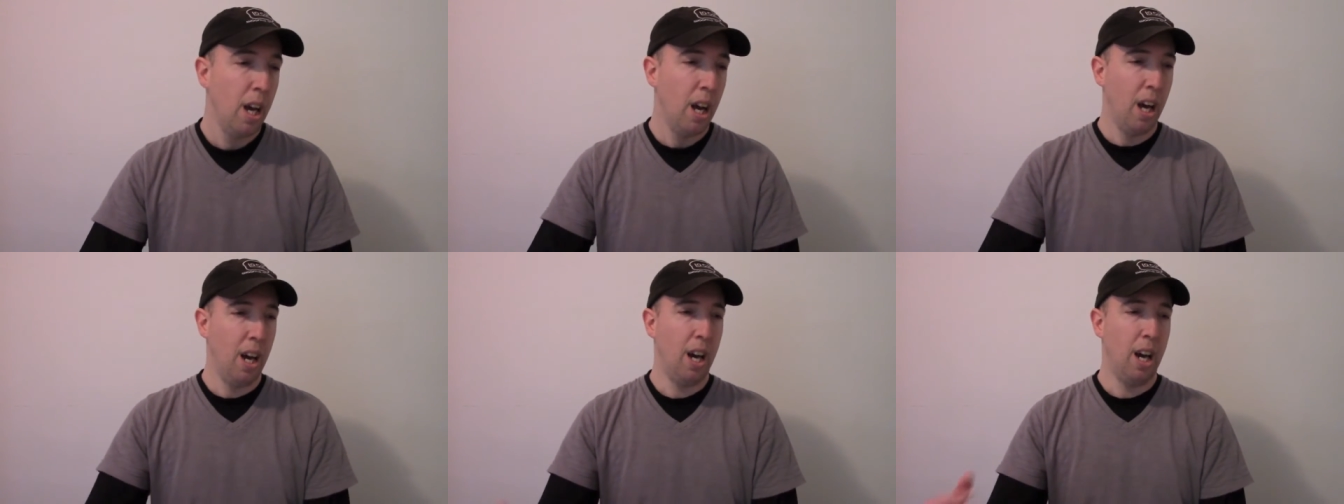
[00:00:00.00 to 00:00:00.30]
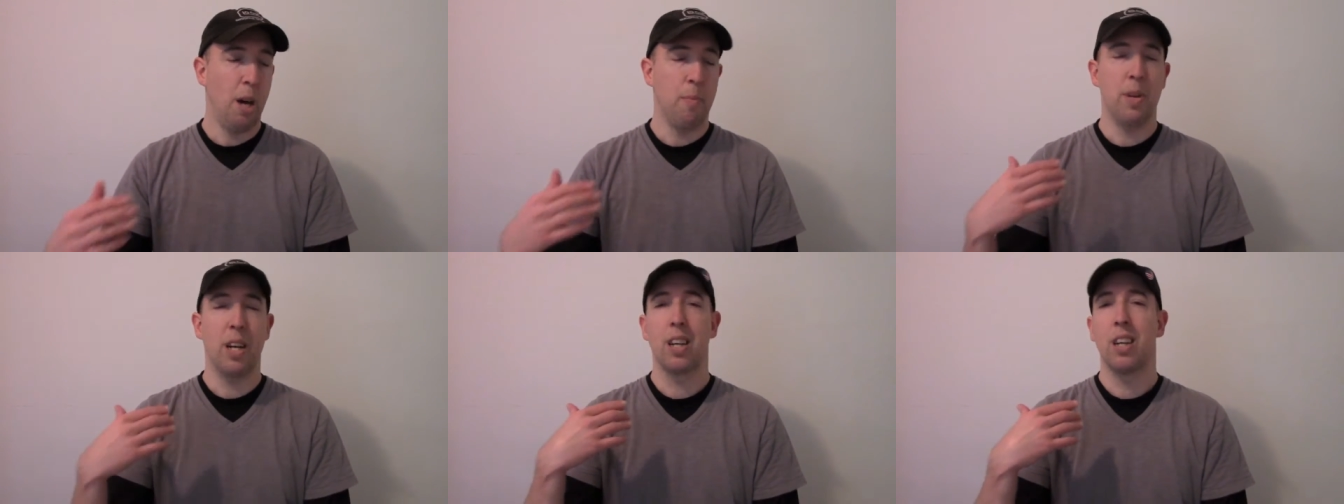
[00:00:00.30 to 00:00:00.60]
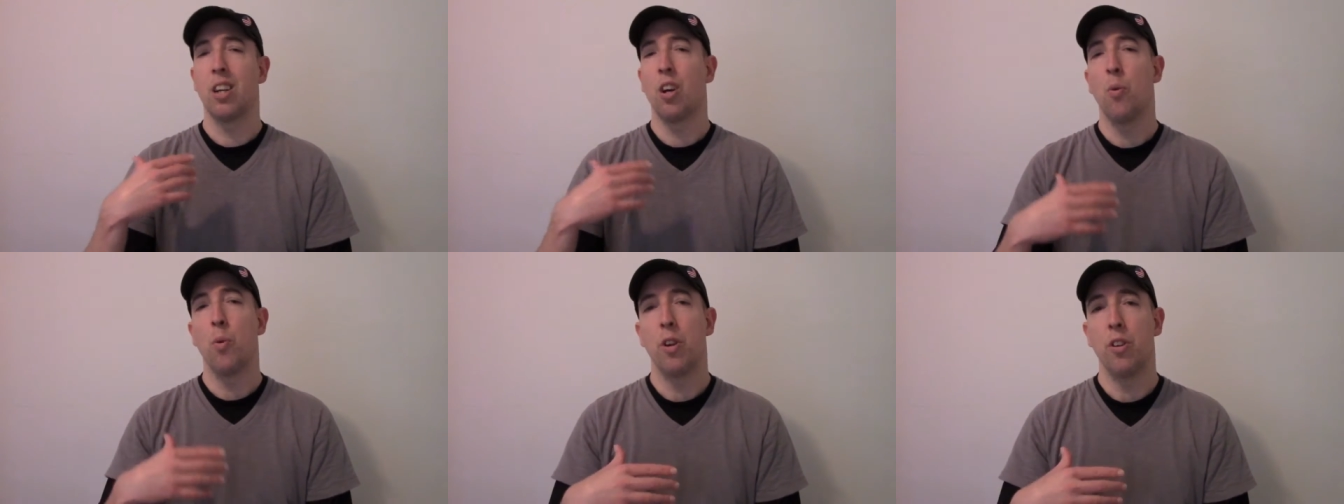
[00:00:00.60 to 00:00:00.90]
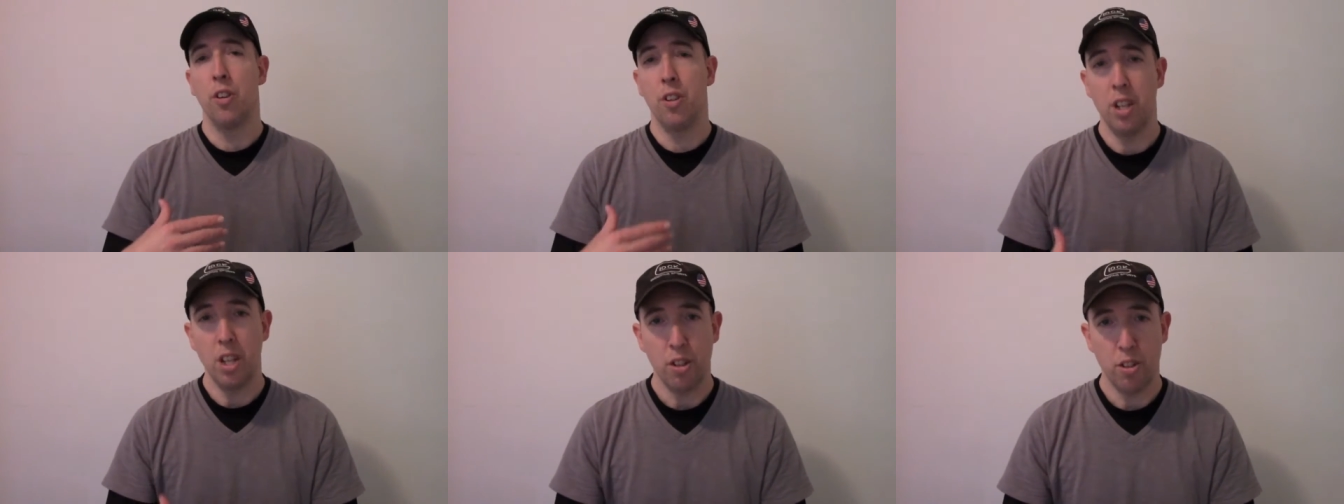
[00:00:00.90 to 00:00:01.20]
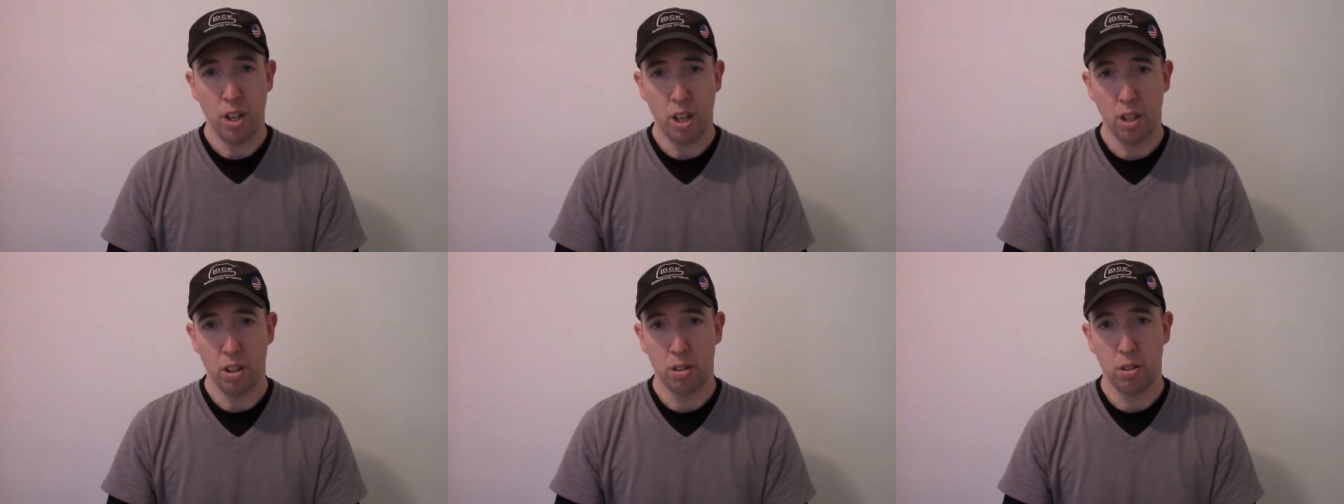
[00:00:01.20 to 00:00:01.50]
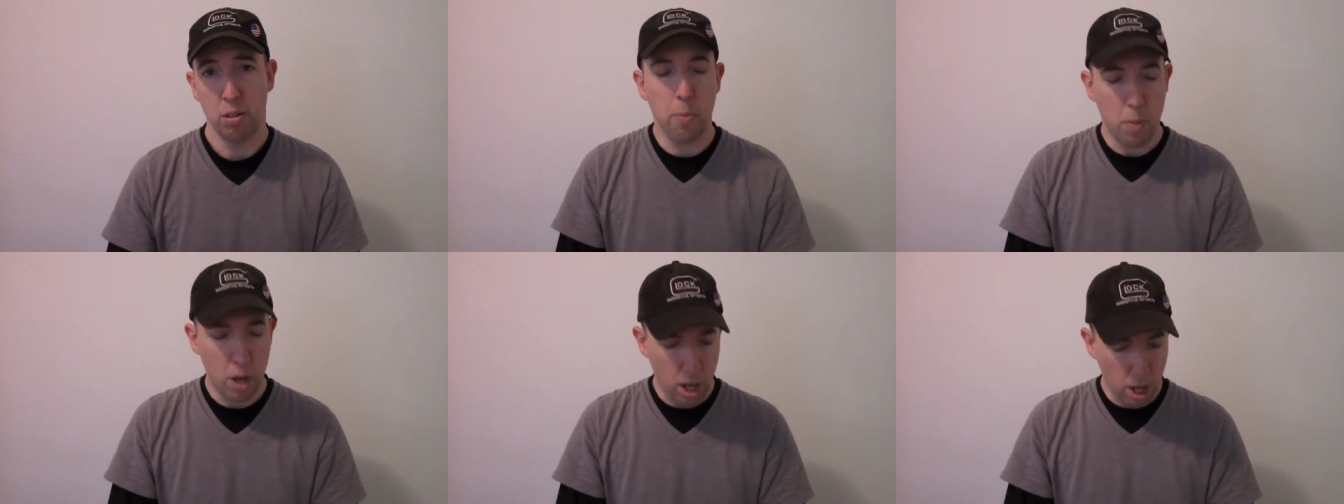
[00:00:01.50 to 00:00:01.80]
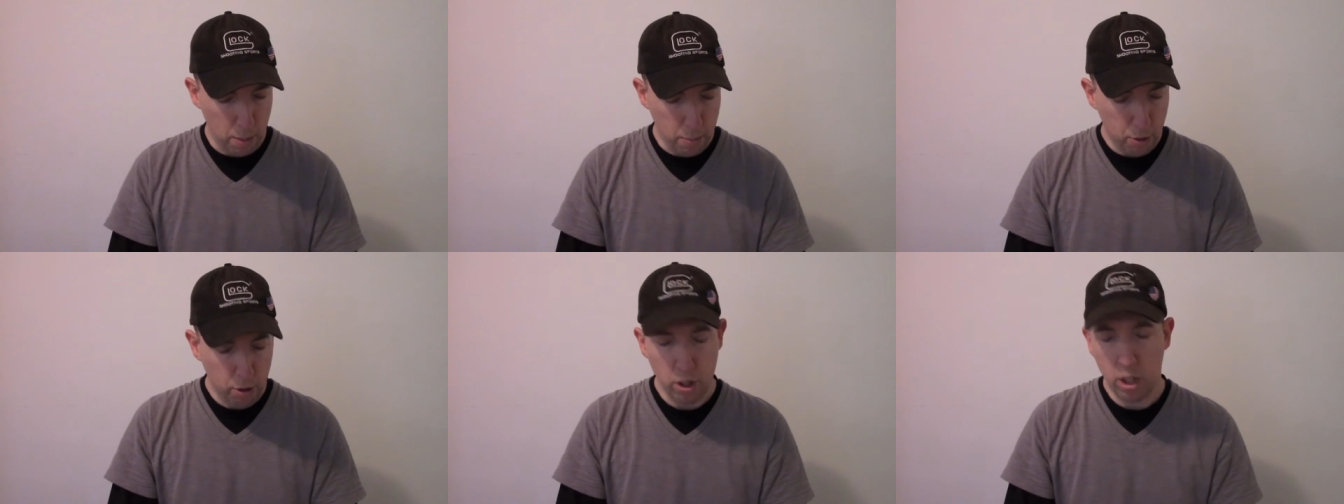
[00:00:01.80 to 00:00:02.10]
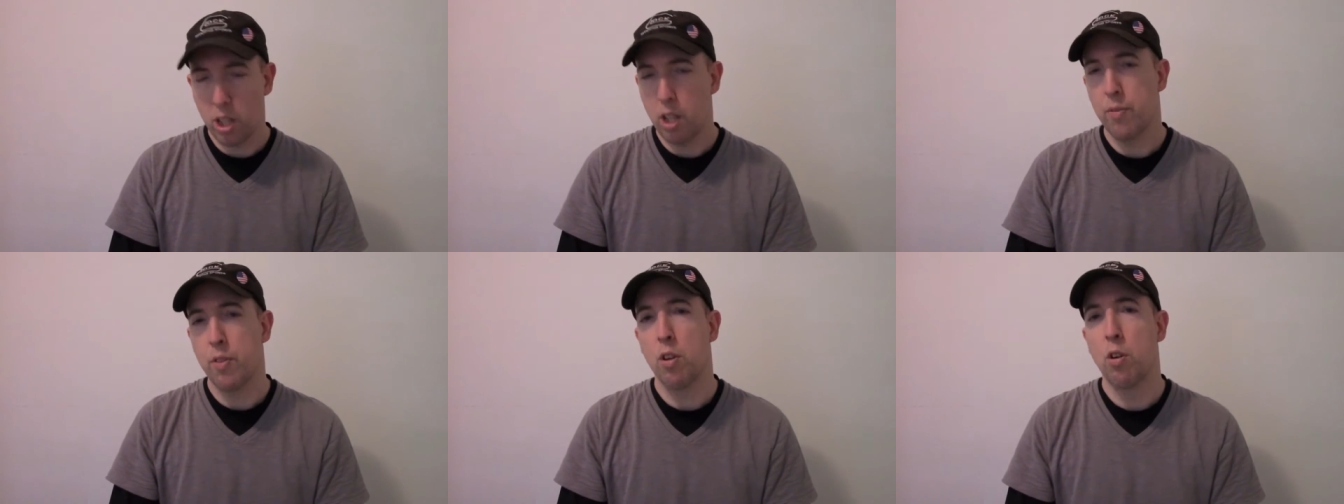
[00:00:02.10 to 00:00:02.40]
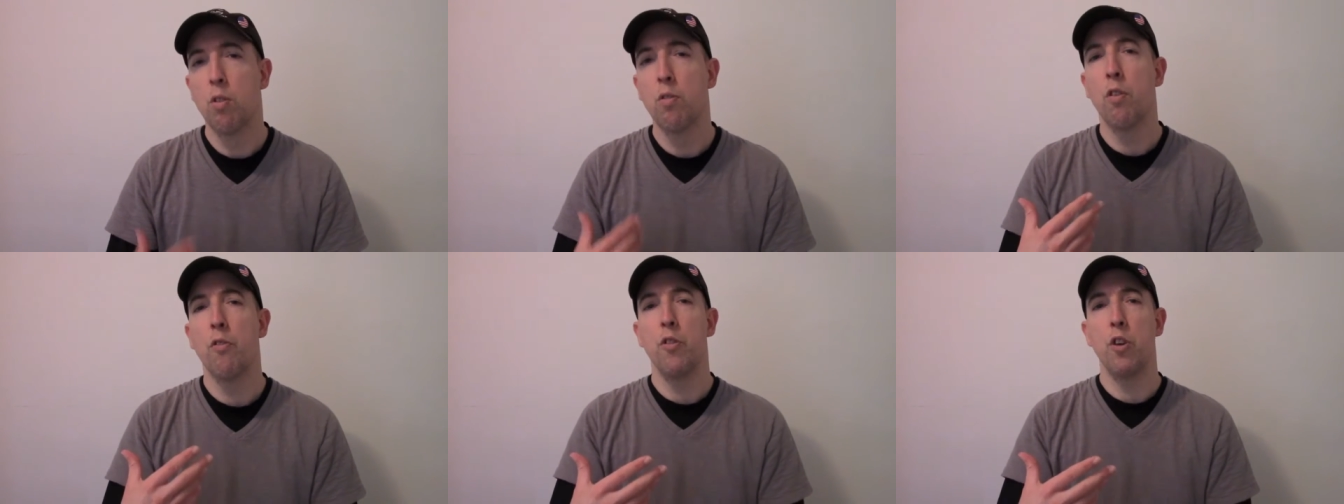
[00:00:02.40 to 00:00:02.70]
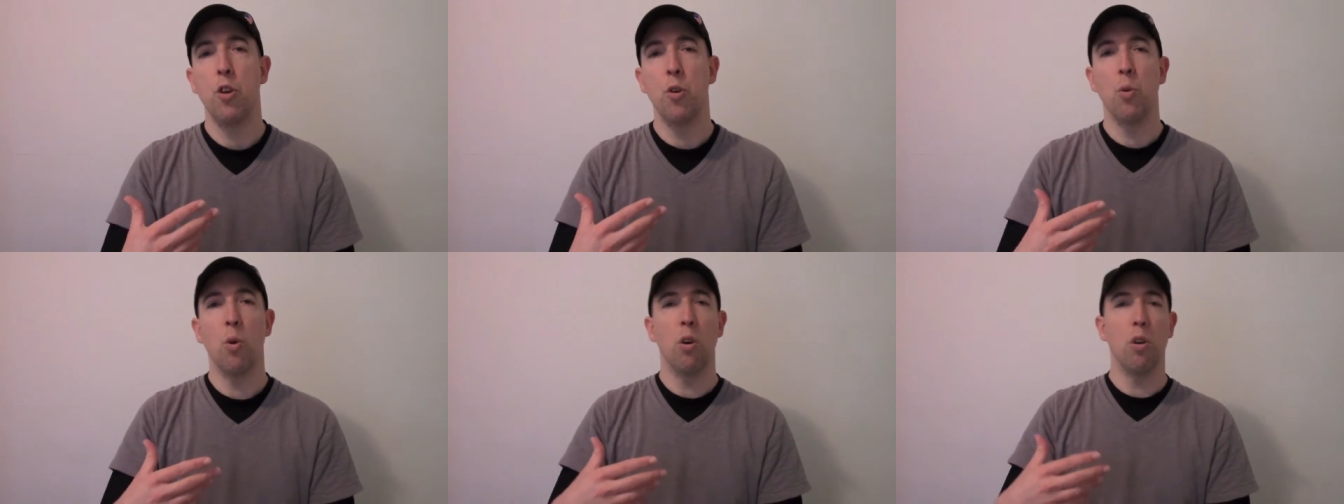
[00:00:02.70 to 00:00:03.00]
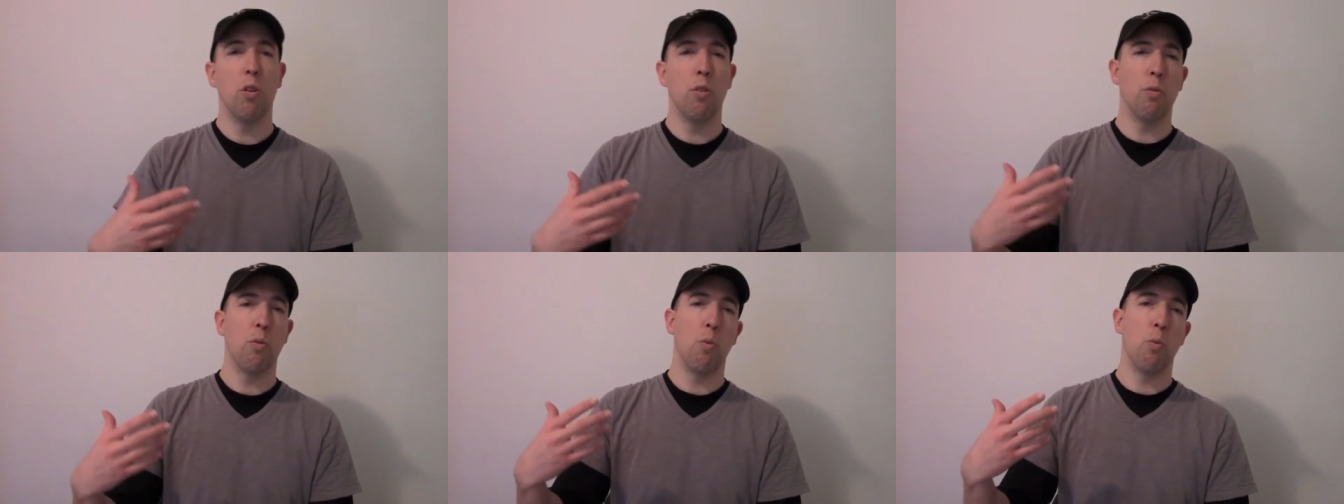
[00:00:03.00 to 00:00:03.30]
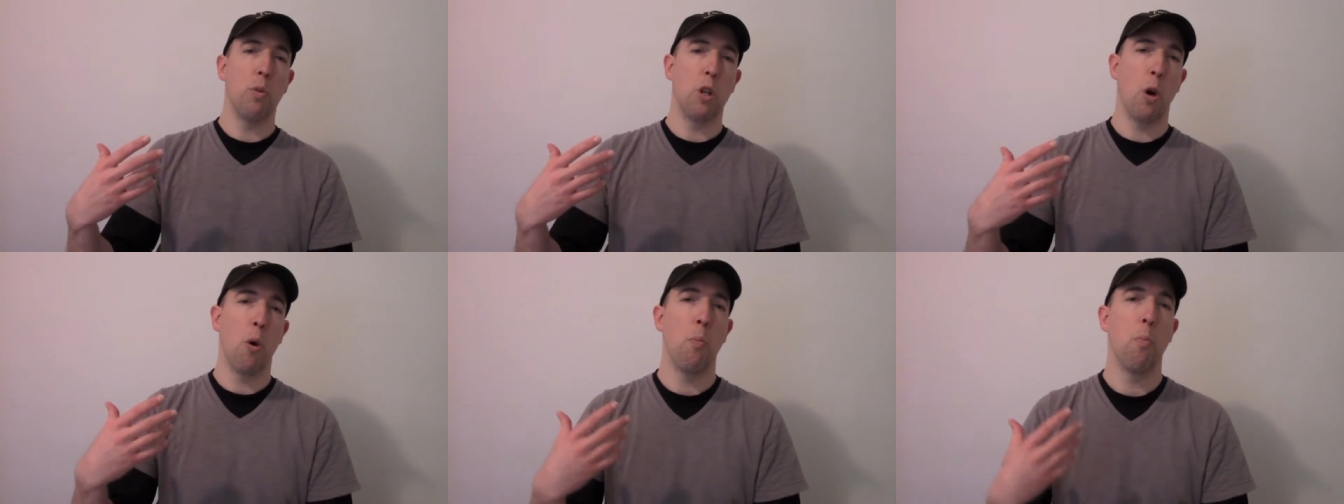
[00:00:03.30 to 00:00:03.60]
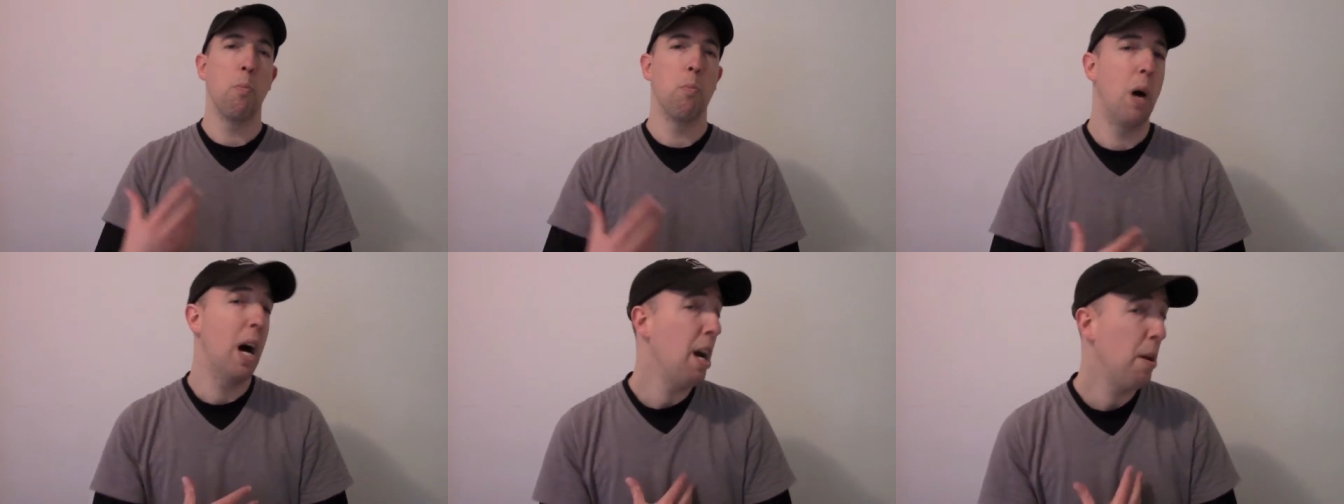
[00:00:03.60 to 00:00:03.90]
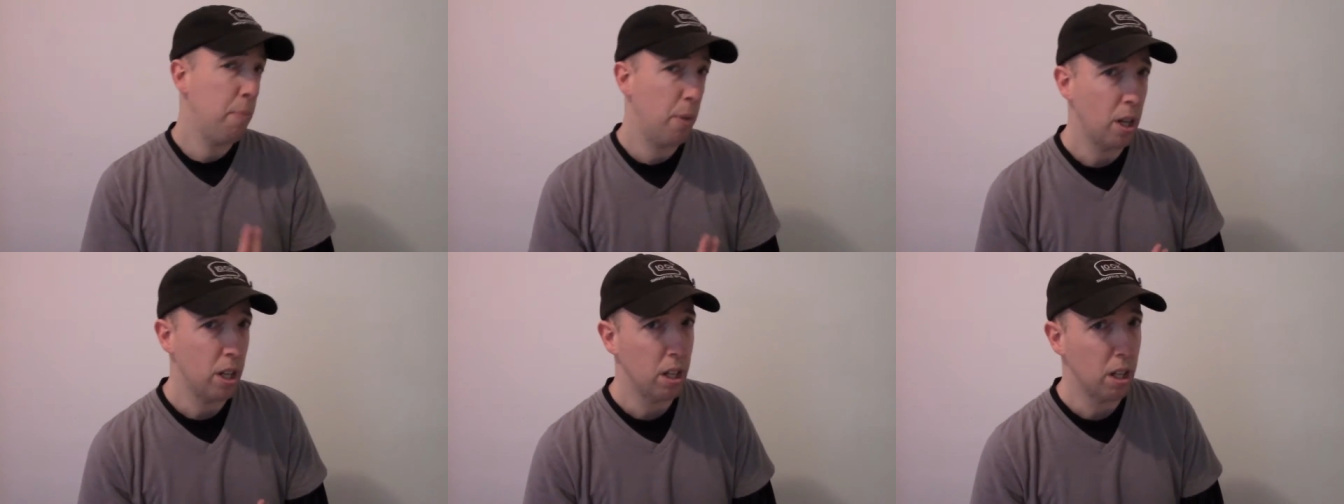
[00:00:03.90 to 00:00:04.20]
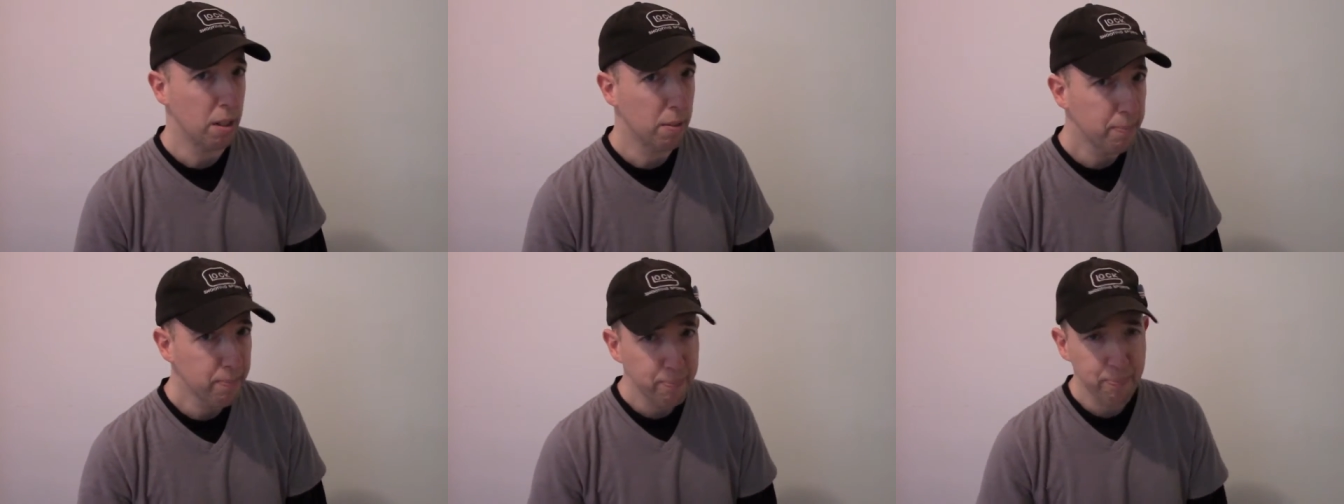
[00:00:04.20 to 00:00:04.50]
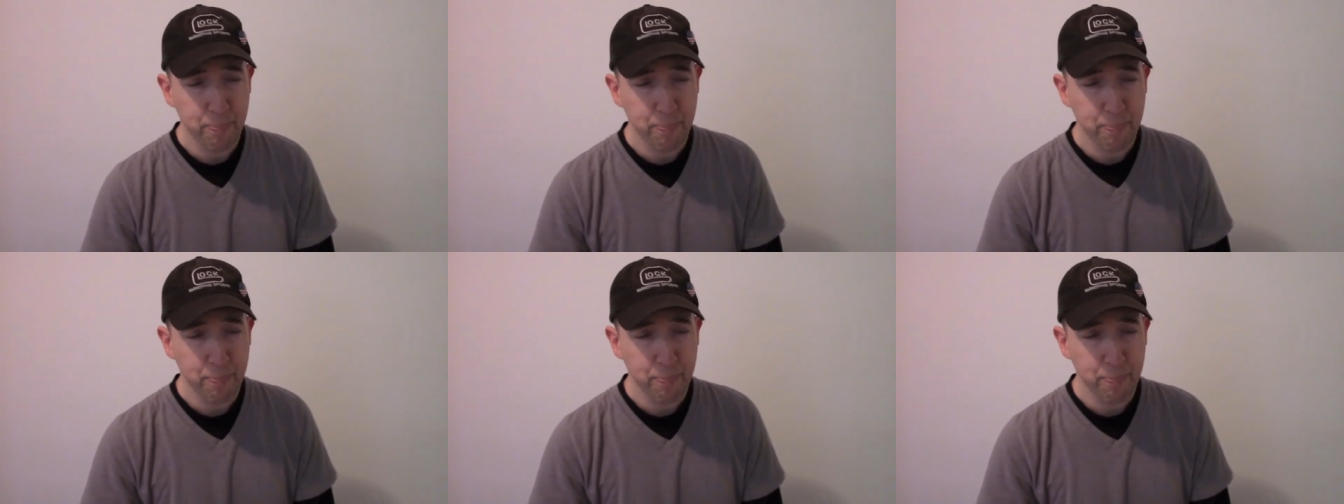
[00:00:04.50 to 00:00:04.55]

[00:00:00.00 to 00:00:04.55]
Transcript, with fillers: Uh, I'm not going to go into detail. I'm just going to give an overview of you know my opinion